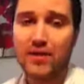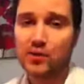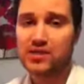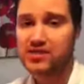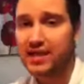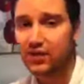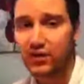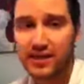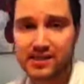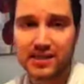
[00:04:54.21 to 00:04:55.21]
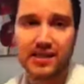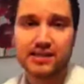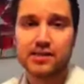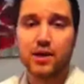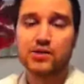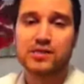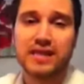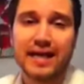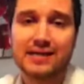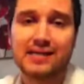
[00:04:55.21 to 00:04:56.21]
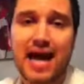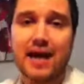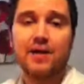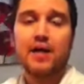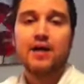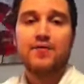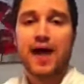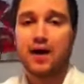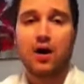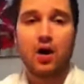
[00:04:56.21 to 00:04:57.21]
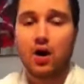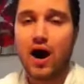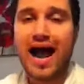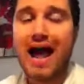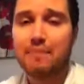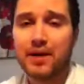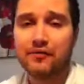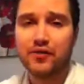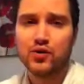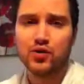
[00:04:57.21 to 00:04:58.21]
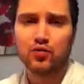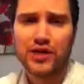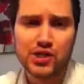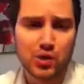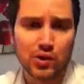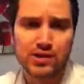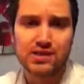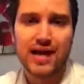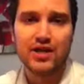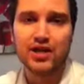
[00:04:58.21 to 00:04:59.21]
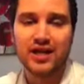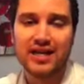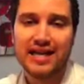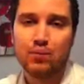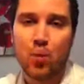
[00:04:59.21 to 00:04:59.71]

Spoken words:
Those synchronicities, those things that are happening for you, the resources that you're going to need.